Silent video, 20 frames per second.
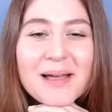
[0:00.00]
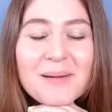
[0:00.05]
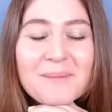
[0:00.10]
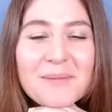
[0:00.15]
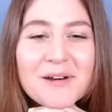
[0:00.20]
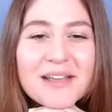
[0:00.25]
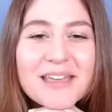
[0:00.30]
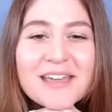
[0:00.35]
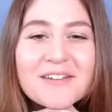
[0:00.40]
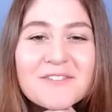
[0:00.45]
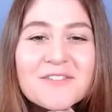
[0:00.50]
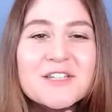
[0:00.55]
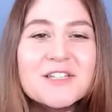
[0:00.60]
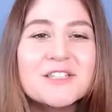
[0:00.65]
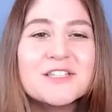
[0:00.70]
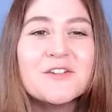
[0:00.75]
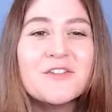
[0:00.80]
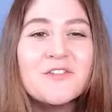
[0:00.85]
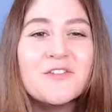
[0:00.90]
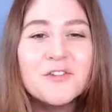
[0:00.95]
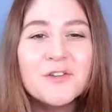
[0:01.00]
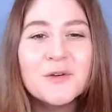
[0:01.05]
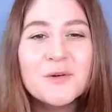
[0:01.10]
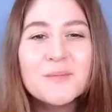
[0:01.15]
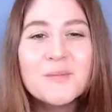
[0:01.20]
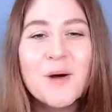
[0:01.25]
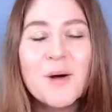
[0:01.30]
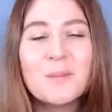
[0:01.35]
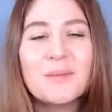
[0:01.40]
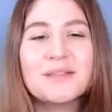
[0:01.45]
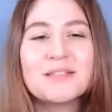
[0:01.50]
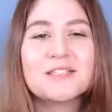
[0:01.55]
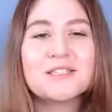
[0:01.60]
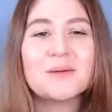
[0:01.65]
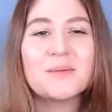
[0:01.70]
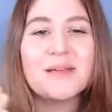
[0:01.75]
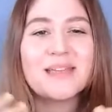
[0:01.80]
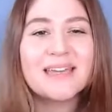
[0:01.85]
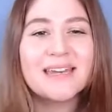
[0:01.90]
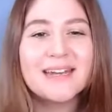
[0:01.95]
I'm going to give just a few moments
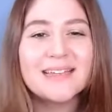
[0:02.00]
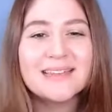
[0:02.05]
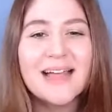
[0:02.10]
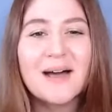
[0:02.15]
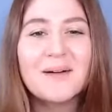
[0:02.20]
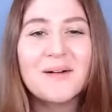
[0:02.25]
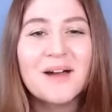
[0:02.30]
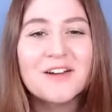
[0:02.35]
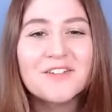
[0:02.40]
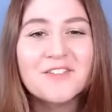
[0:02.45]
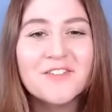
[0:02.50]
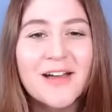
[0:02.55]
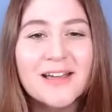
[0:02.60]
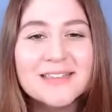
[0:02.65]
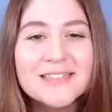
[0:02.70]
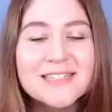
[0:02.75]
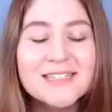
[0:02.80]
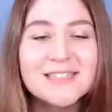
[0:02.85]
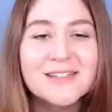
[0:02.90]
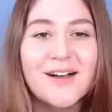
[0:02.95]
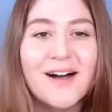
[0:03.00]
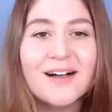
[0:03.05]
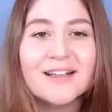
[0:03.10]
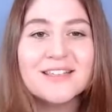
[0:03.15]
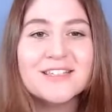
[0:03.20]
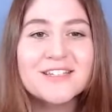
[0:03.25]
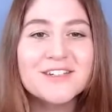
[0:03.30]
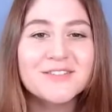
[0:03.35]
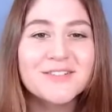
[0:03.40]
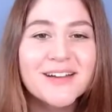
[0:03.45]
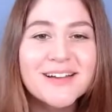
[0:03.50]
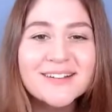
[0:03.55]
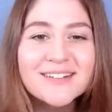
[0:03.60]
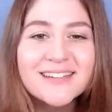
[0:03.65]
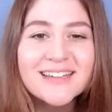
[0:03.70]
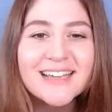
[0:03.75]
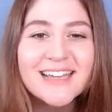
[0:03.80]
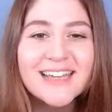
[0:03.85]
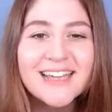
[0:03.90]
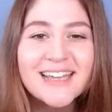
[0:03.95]
so we can allow our friends to all
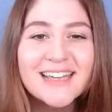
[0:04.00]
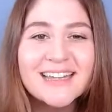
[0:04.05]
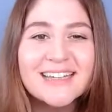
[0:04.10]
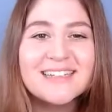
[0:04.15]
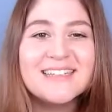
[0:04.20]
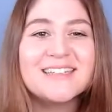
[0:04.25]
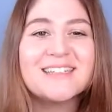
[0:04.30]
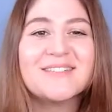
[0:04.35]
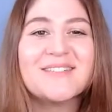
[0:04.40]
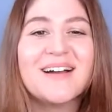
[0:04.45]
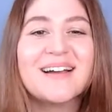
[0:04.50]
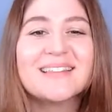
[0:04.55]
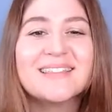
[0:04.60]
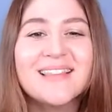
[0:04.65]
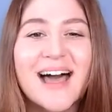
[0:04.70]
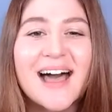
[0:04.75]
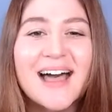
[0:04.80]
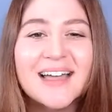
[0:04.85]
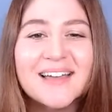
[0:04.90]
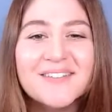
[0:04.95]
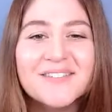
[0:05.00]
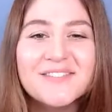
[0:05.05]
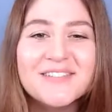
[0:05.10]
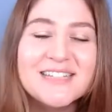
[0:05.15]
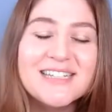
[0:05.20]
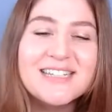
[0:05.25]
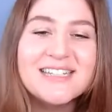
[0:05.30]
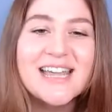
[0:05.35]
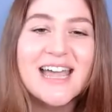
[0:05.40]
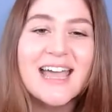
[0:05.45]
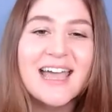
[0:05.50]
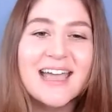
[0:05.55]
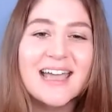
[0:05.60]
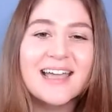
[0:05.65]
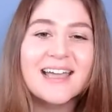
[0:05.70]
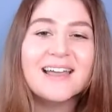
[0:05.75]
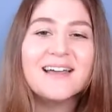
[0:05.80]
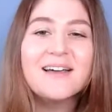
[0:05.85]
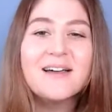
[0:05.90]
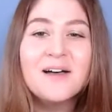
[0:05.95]
trickle into our live
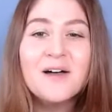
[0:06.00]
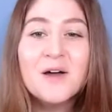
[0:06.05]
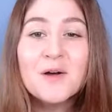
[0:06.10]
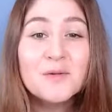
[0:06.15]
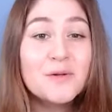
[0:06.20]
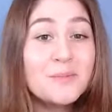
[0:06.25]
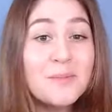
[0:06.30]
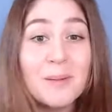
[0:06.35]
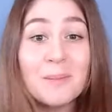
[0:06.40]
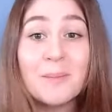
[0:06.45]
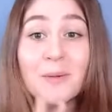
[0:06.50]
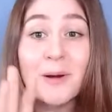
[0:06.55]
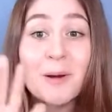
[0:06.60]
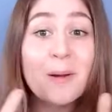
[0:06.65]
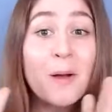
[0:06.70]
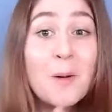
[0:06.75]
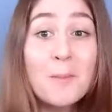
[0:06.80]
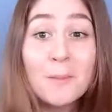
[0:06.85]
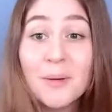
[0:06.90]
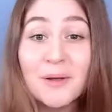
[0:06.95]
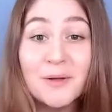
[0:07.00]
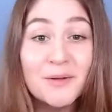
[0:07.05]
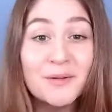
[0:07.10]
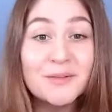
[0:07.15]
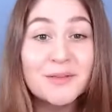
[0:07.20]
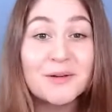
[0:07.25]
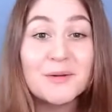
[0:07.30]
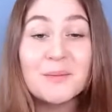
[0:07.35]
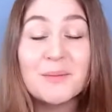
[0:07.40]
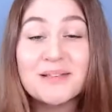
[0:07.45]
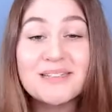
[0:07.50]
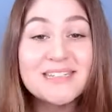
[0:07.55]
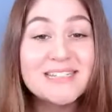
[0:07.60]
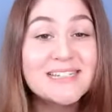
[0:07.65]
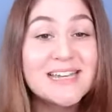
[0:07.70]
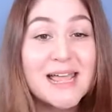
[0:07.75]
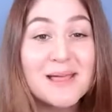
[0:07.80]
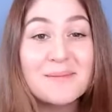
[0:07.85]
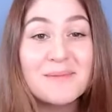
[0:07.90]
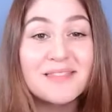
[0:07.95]
today. Remember, put your little
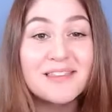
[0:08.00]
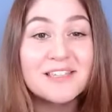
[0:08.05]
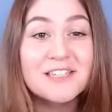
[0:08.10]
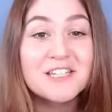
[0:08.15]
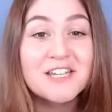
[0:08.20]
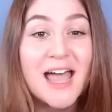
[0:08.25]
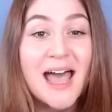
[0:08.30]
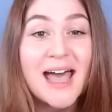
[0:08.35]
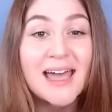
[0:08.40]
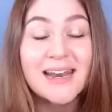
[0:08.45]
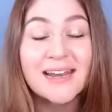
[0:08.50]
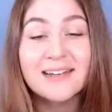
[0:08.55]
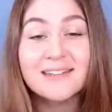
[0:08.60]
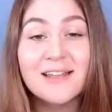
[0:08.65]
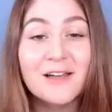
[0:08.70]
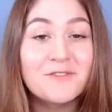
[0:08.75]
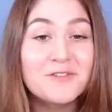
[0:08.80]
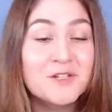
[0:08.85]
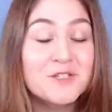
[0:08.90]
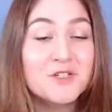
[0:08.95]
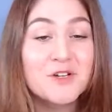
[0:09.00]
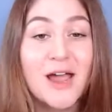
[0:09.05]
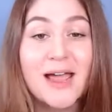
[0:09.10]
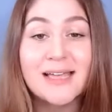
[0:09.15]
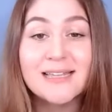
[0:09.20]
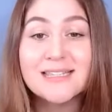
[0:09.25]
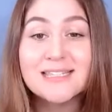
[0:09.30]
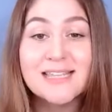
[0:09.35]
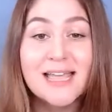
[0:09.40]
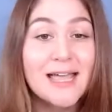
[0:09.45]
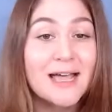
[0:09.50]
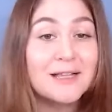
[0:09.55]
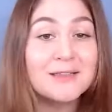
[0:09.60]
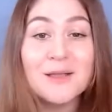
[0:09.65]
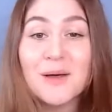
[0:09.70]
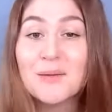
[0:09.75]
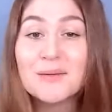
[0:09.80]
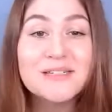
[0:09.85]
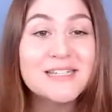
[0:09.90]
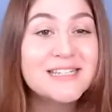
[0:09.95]
one's name in the chat. I'd love to try and say
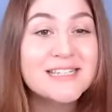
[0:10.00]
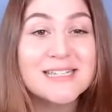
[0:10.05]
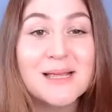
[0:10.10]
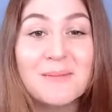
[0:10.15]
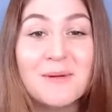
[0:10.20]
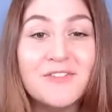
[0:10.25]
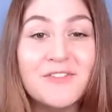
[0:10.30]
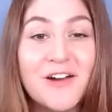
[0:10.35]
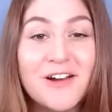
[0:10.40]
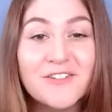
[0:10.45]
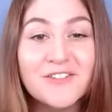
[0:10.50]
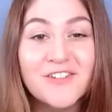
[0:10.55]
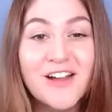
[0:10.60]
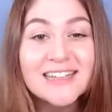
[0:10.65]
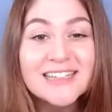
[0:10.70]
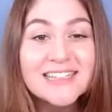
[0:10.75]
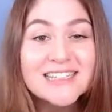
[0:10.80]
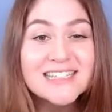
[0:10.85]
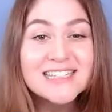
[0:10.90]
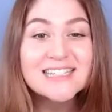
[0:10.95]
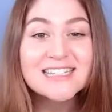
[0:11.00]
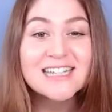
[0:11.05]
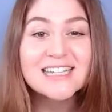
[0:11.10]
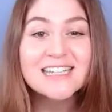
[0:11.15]
hello to some of our friends